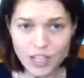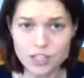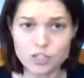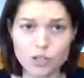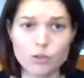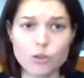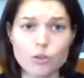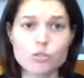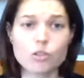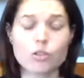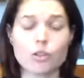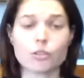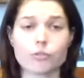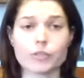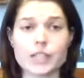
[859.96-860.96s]
And so those are
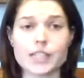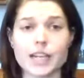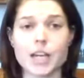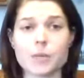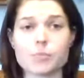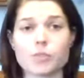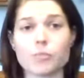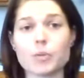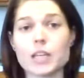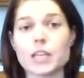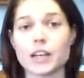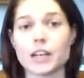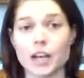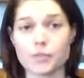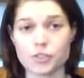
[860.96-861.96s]
the 3 types of
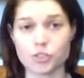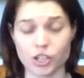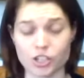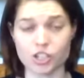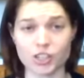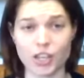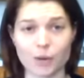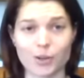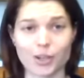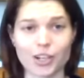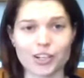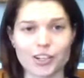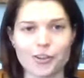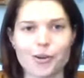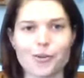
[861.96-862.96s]
PNF stretching that we're
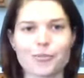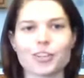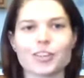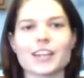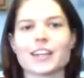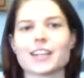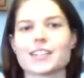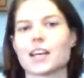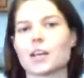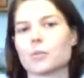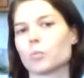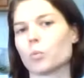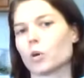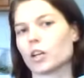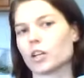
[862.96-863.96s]
going to go over. Like I said,
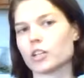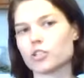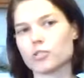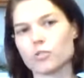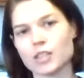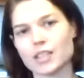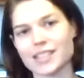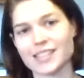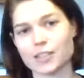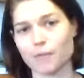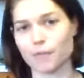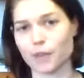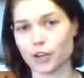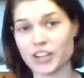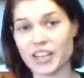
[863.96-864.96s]
we're going to do these
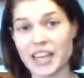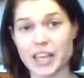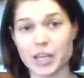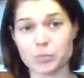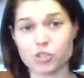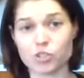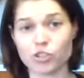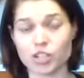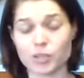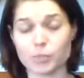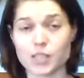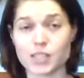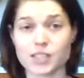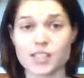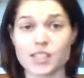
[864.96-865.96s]
very hamstring
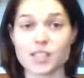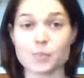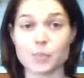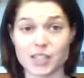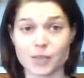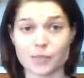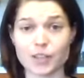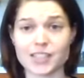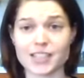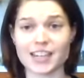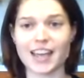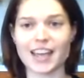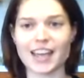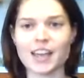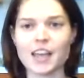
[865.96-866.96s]
specific
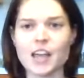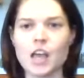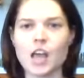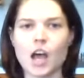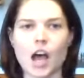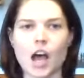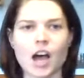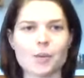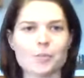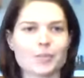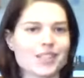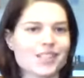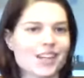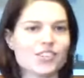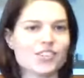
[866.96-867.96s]
today,
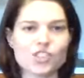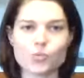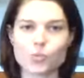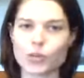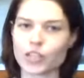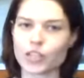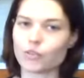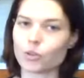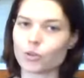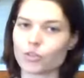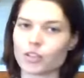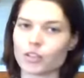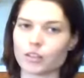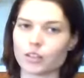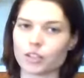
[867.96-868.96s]
because I just want to give you
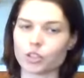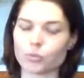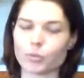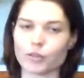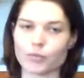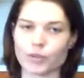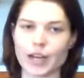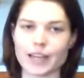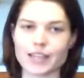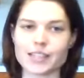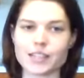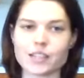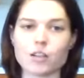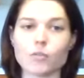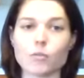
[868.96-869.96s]
a little bit of an
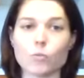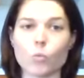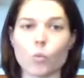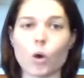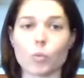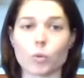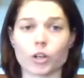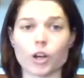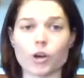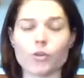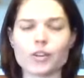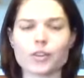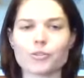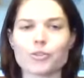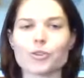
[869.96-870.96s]
idea of what we're
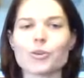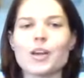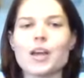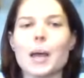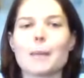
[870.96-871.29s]
going through,